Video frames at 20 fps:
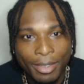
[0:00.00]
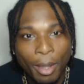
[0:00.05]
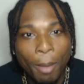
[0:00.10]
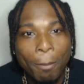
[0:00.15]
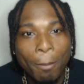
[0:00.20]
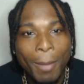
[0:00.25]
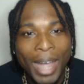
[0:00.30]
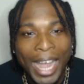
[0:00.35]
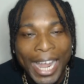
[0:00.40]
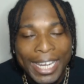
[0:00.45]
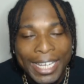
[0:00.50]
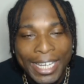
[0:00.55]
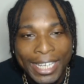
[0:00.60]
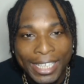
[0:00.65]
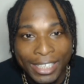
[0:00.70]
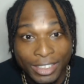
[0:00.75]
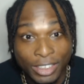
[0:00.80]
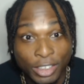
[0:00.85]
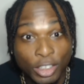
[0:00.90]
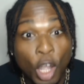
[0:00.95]
The
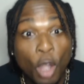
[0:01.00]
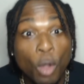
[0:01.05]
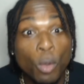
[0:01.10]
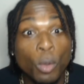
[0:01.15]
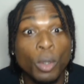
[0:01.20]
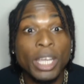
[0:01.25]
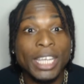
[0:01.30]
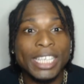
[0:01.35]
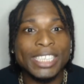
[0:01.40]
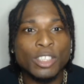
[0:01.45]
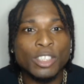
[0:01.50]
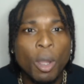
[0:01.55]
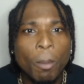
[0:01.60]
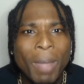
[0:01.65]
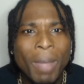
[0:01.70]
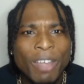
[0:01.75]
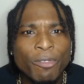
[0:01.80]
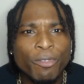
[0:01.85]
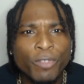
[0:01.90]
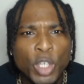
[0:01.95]
mileage. No, it's not
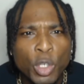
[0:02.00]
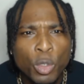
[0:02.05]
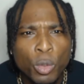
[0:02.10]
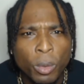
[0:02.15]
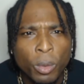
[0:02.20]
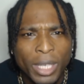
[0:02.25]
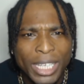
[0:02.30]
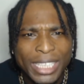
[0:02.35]
my view.